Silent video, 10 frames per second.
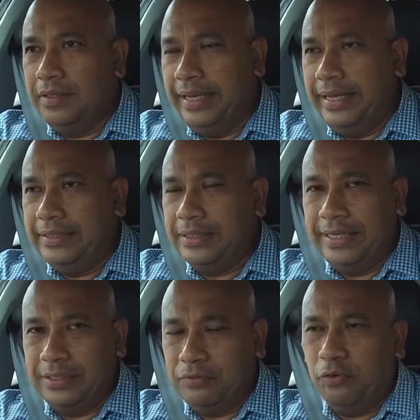
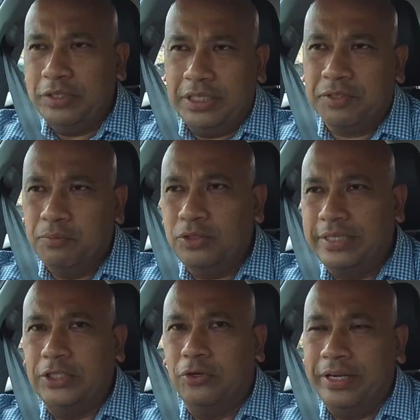As for in different modes
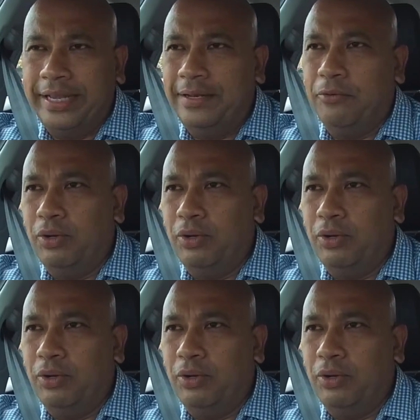that you're in,